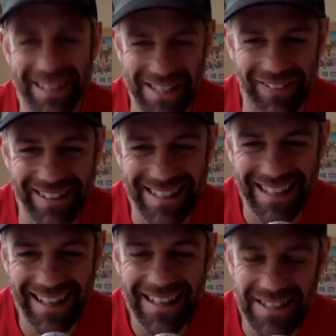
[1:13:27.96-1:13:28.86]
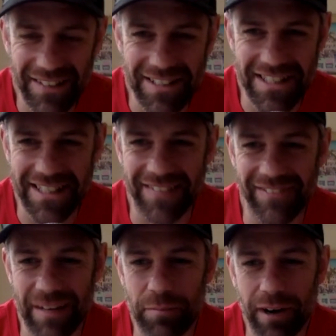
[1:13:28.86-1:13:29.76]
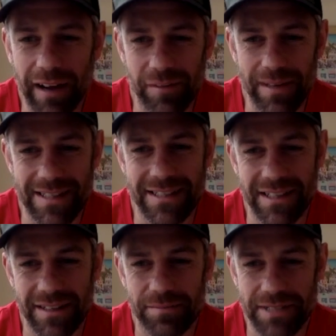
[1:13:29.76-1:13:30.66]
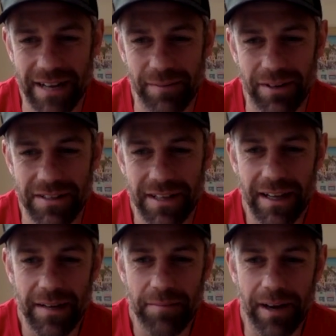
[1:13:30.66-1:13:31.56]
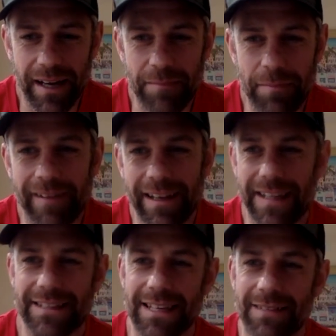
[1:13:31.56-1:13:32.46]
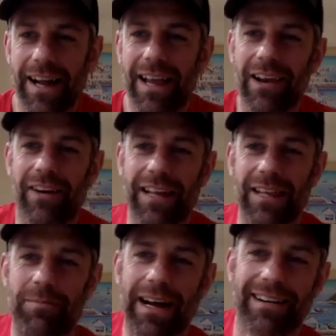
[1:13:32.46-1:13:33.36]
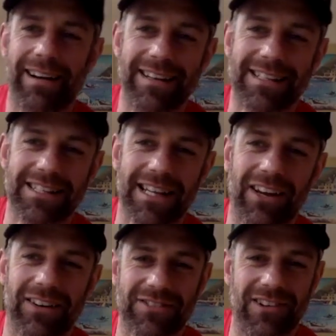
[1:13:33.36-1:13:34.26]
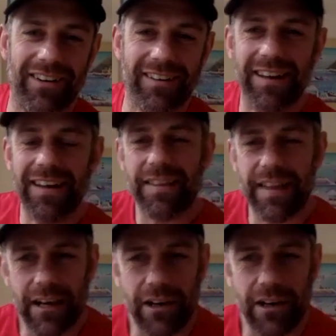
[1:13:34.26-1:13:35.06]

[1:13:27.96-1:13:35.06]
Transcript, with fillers: someone someone just sent me a private message in the chat box. Mike Perry, you can see my clock in the background. It says your clock's wrong. That